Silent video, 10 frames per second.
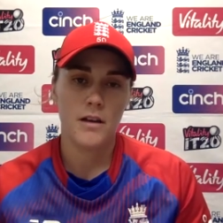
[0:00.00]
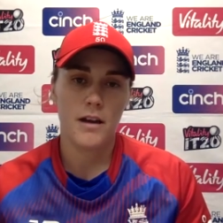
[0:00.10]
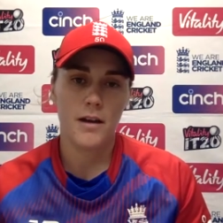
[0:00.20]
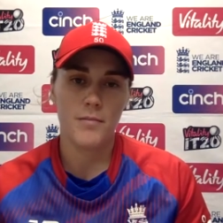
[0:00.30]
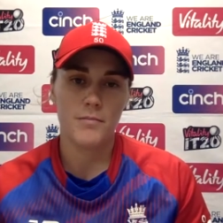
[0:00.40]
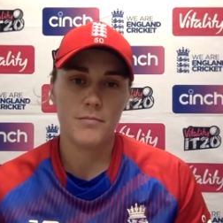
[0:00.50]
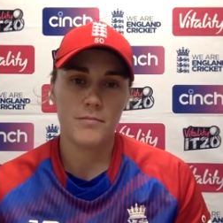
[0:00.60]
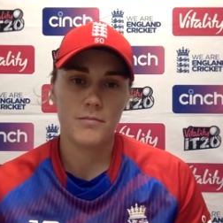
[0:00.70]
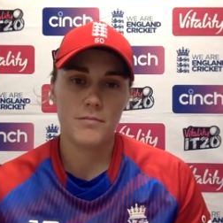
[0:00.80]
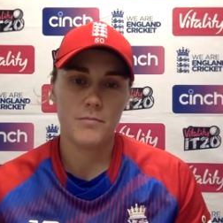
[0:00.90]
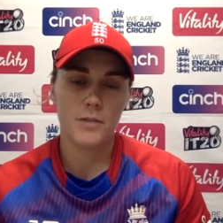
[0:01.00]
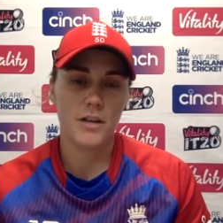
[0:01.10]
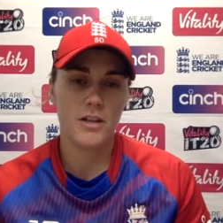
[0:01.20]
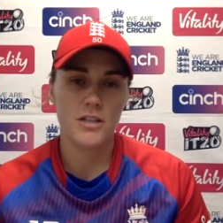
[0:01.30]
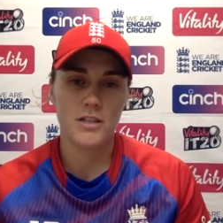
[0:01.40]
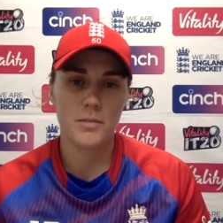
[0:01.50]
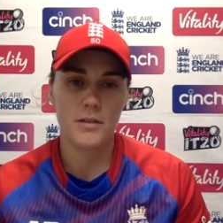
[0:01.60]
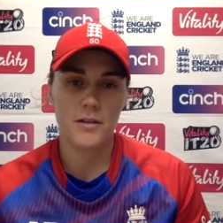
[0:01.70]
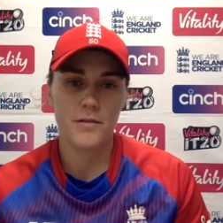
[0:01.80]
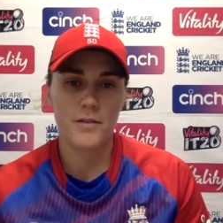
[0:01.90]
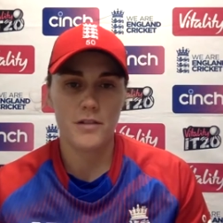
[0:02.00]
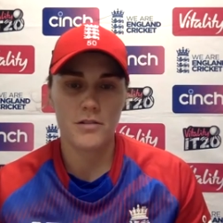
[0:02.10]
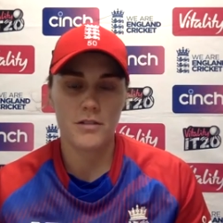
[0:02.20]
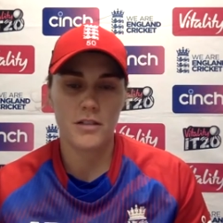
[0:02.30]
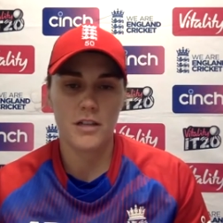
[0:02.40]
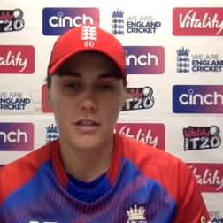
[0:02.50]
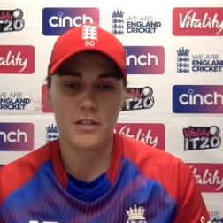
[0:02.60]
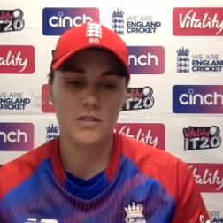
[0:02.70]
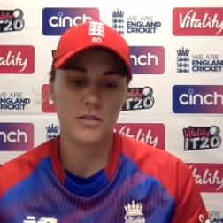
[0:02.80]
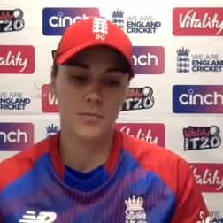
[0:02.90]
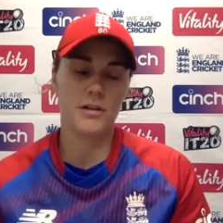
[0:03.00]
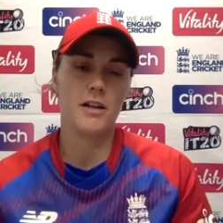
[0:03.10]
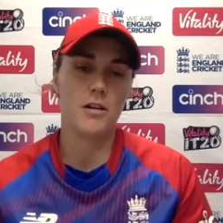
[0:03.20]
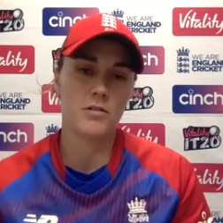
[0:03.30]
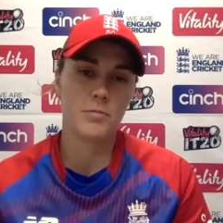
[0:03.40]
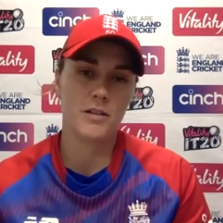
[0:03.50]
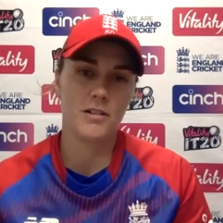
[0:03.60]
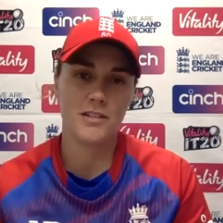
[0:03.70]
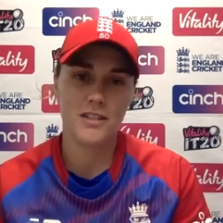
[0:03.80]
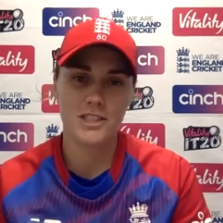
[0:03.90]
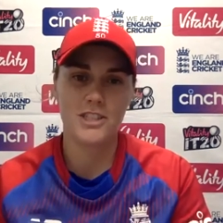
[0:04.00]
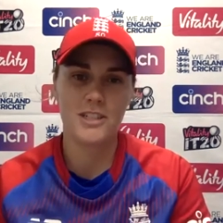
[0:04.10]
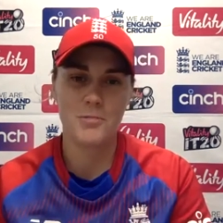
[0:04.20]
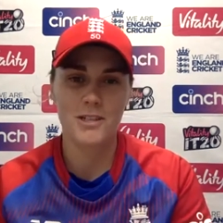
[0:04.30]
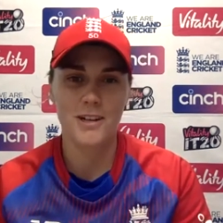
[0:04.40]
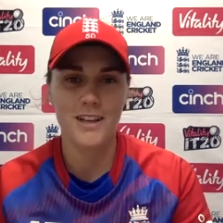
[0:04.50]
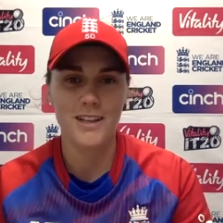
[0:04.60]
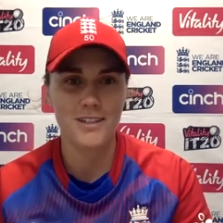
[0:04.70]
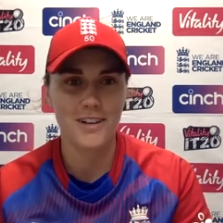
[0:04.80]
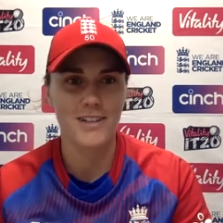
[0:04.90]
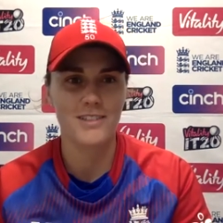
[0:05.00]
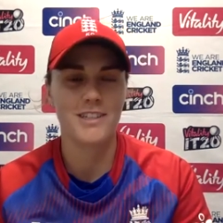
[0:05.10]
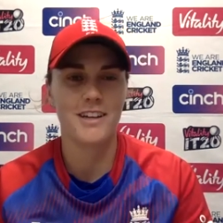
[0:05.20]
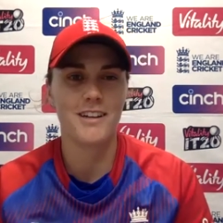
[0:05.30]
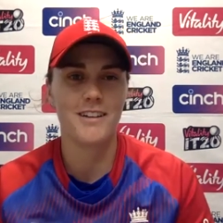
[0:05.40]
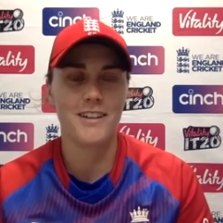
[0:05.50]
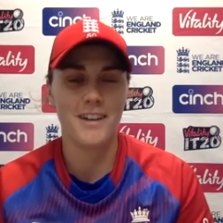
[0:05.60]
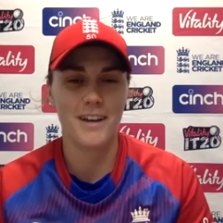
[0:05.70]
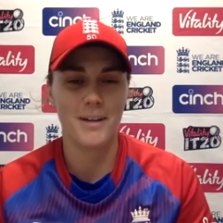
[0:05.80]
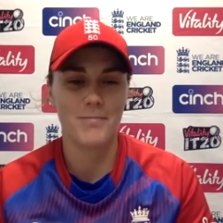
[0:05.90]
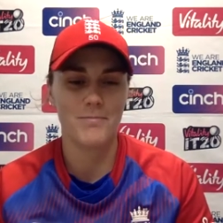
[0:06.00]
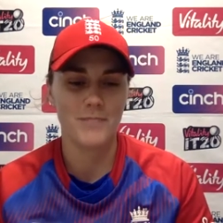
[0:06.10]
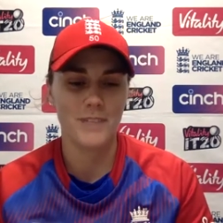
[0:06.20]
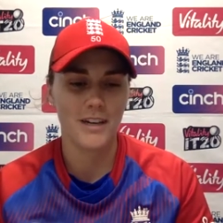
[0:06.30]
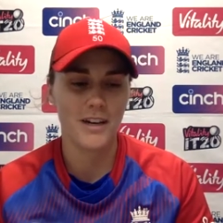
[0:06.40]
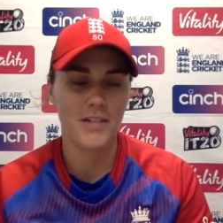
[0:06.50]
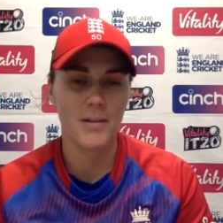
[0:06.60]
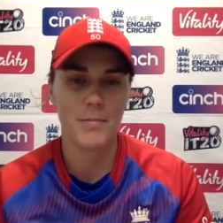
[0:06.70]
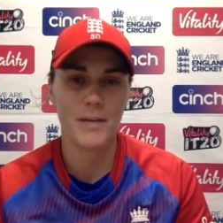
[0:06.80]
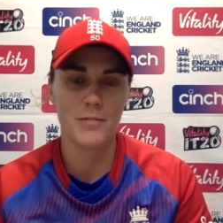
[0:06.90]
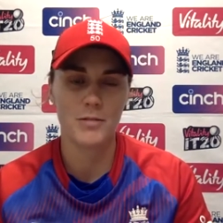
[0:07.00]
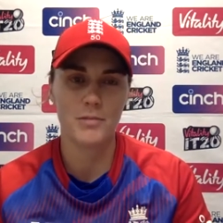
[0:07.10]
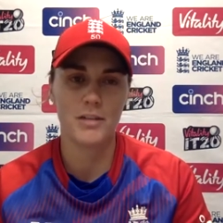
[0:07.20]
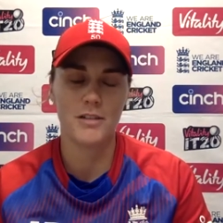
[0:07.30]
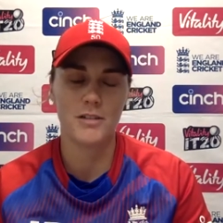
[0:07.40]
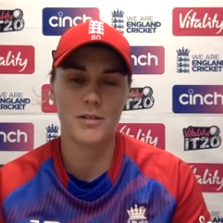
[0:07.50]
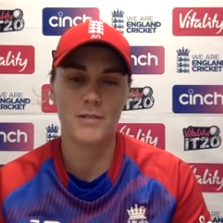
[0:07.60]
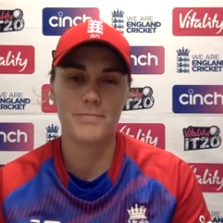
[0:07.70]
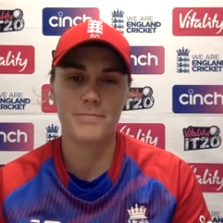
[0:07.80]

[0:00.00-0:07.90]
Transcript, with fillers: we know she's a brilliant fielder and a brilliant off spin, and she seems to like this ground, so her impact was brilliant as well.